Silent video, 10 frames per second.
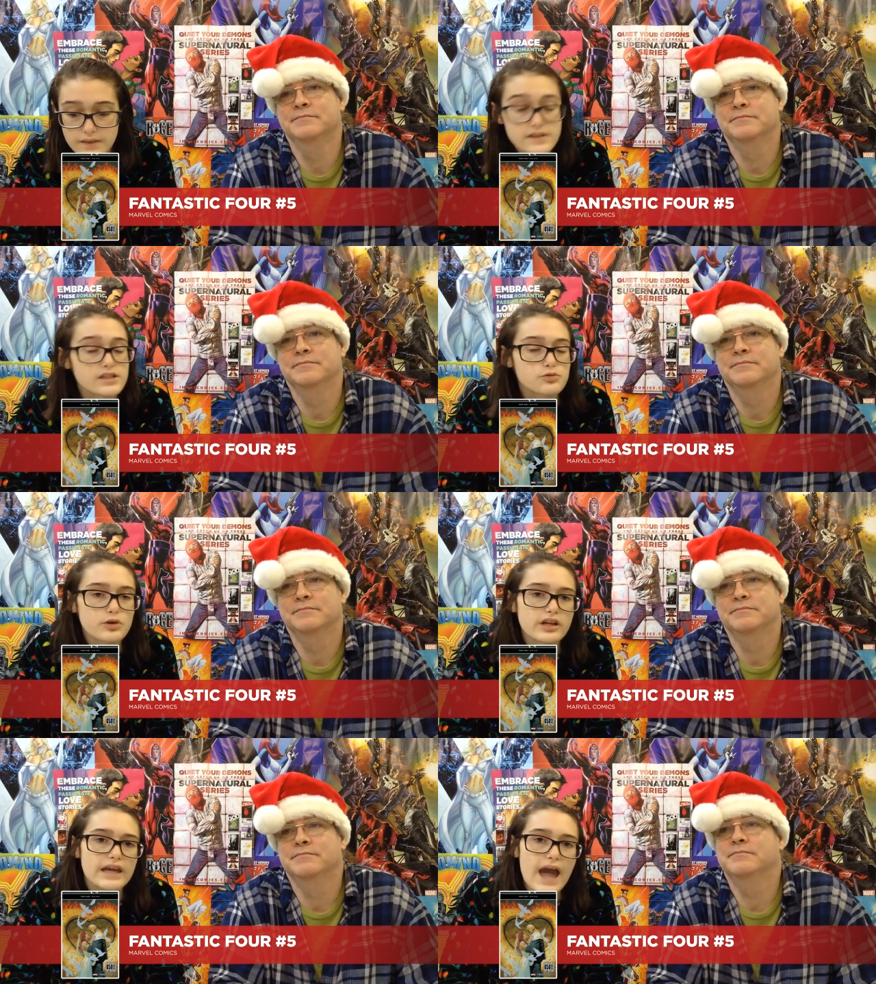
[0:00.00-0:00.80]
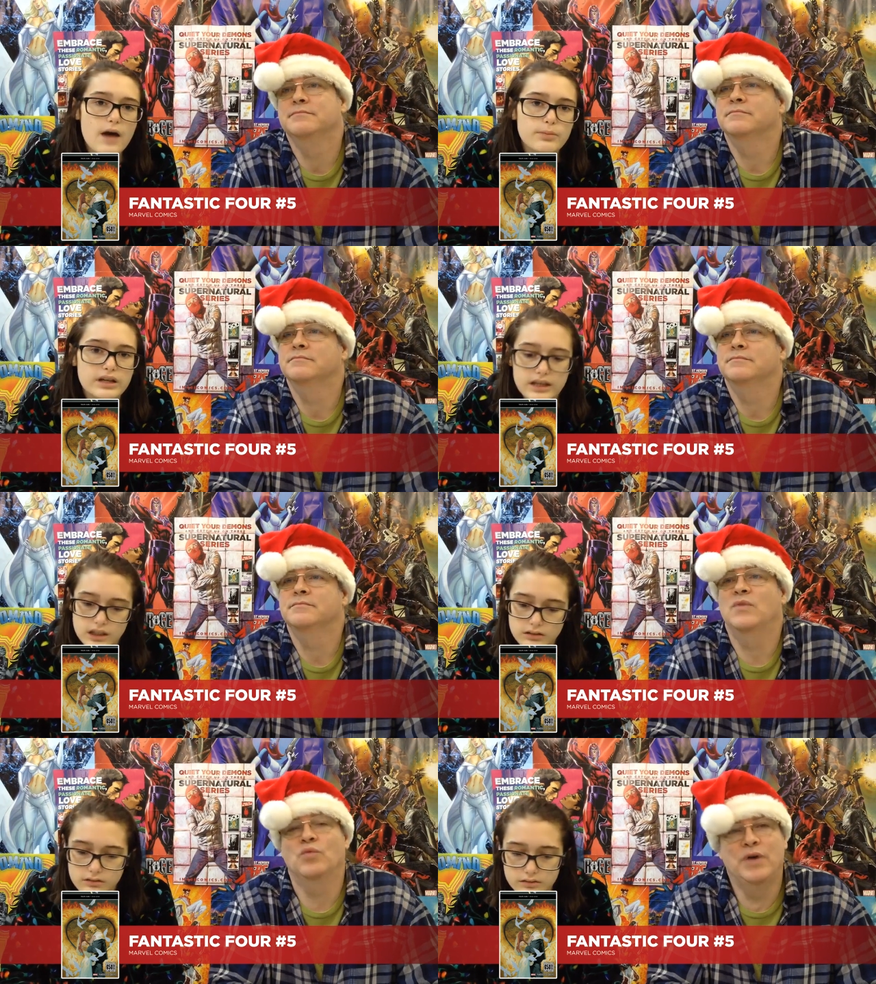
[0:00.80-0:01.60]
Speaker 1: This is really
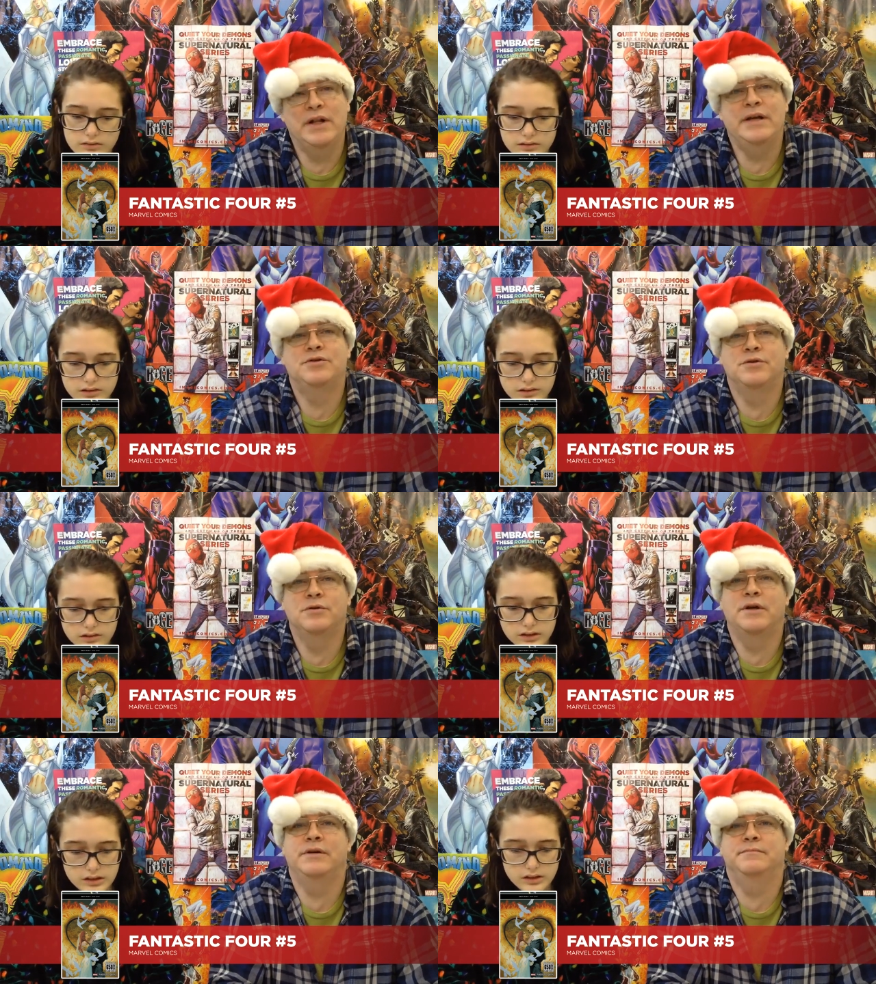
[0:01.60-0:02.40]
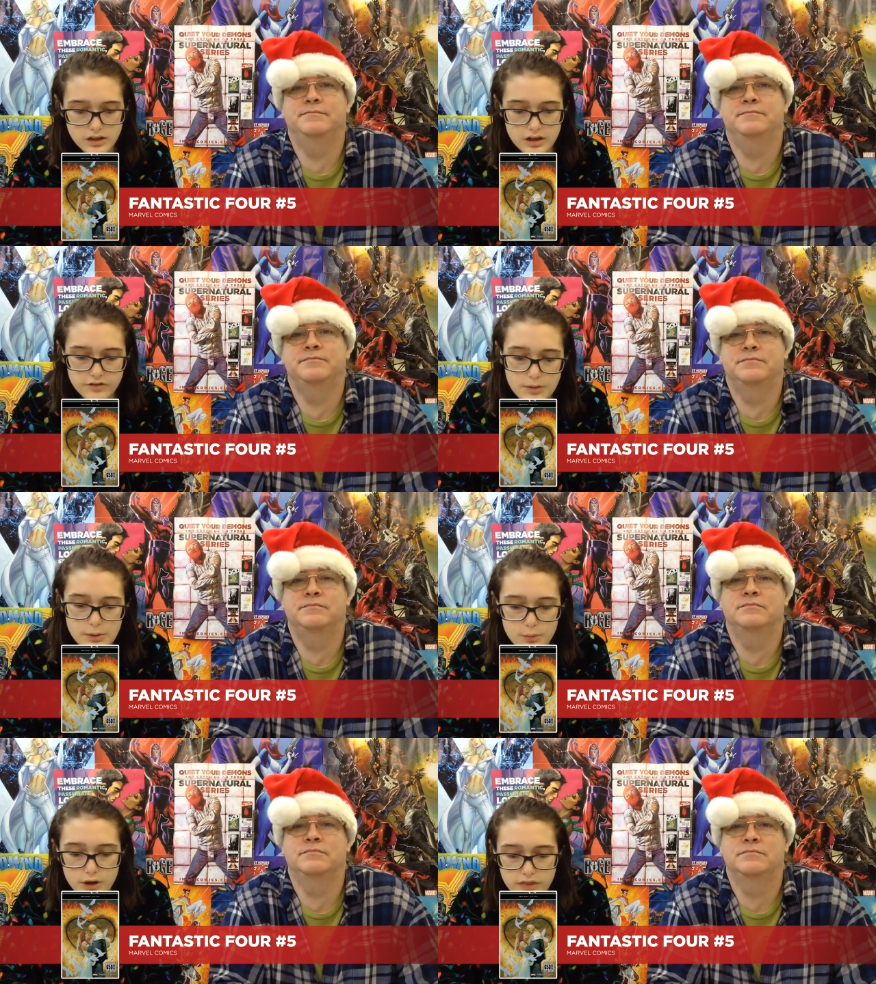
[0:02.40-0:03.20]
happening.
Speaker 2: Really and truly.
Speaker 1: From the
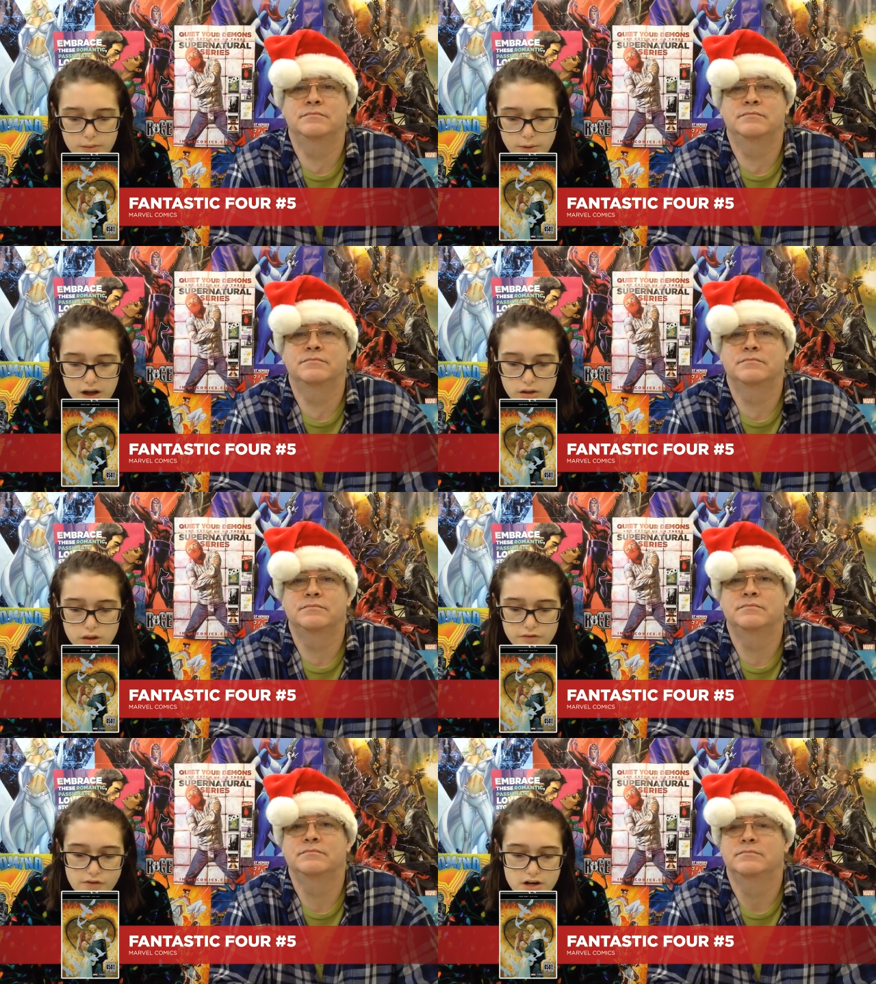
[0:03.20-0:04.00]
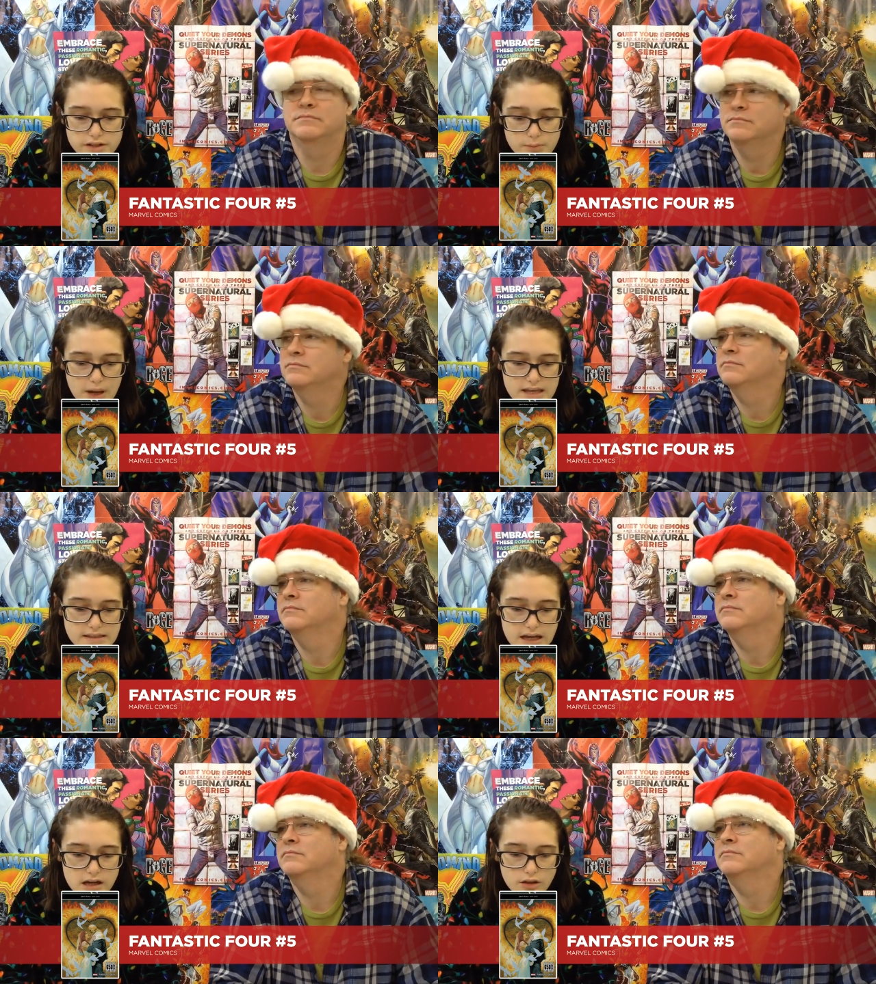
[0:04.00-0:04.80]
book that brought you the first, best,
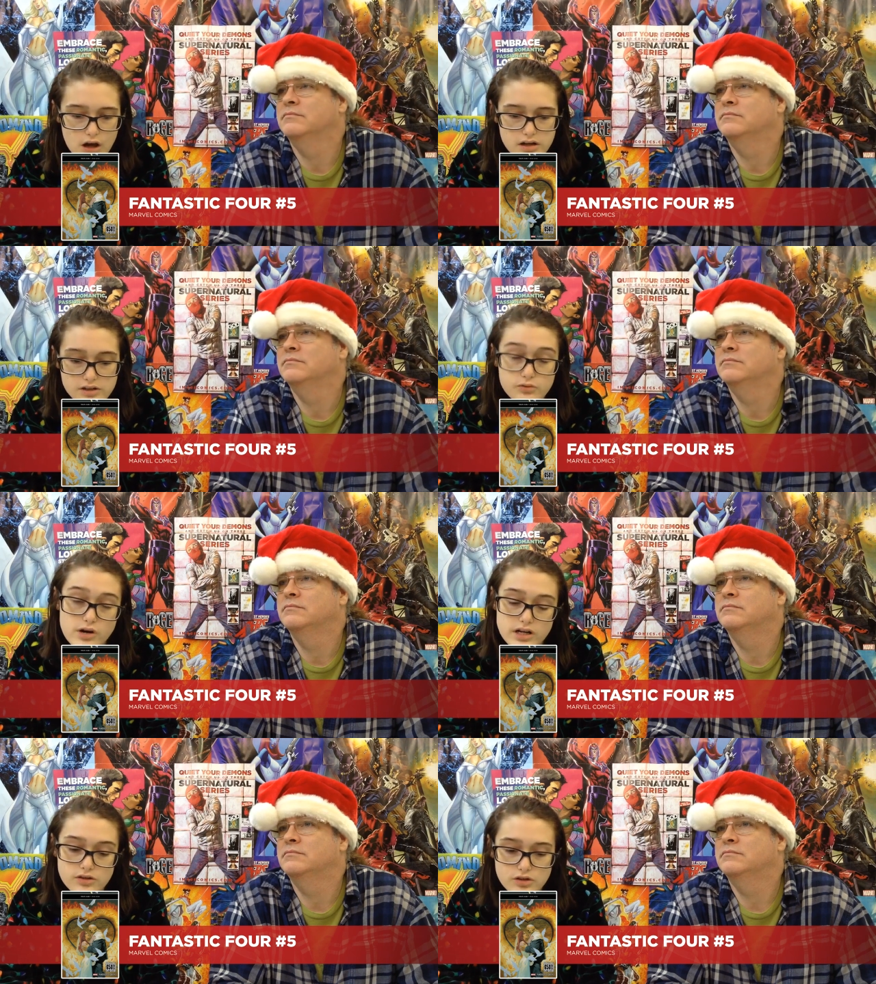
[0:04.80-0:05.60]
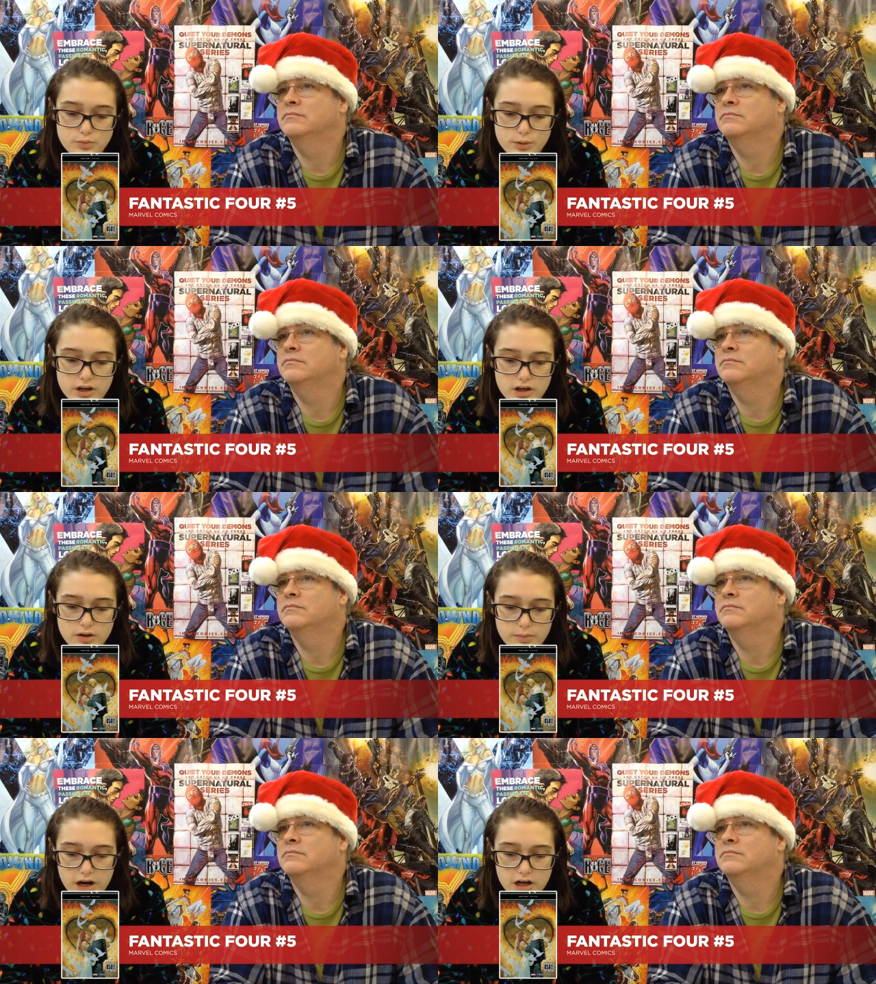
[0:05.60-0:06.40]
and longest running
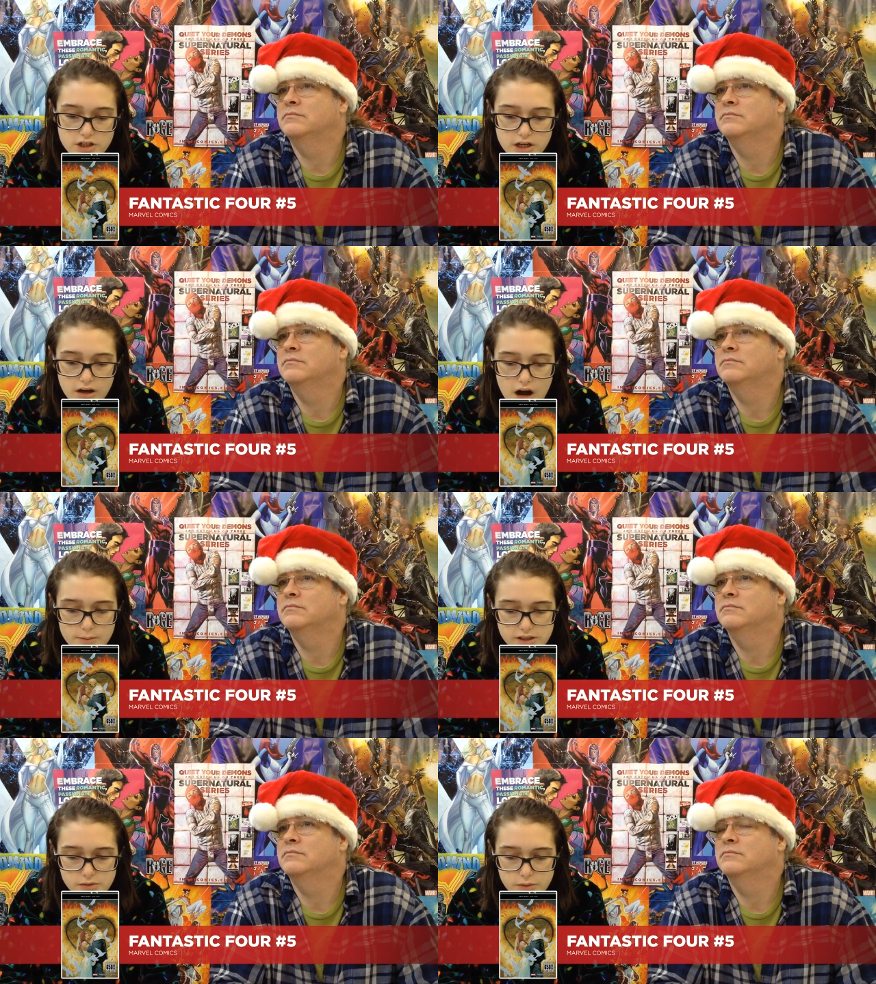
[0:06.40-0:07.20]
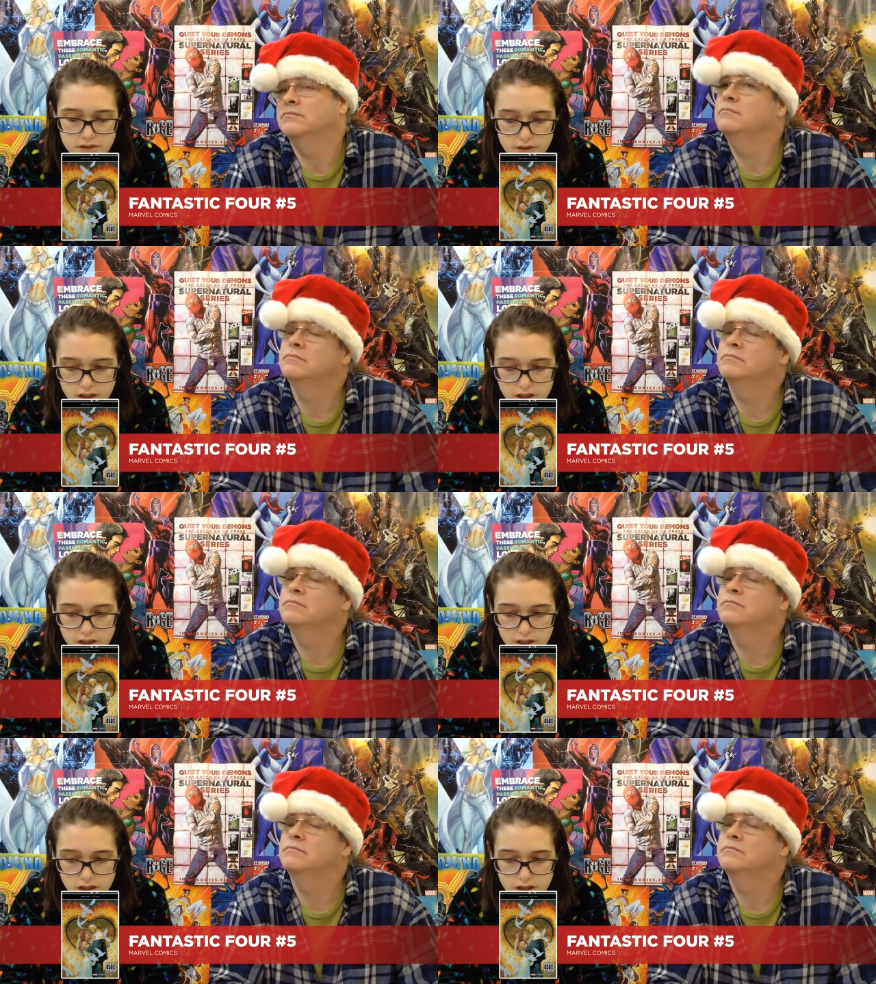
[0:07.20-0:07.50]
superhero marriage in comics, we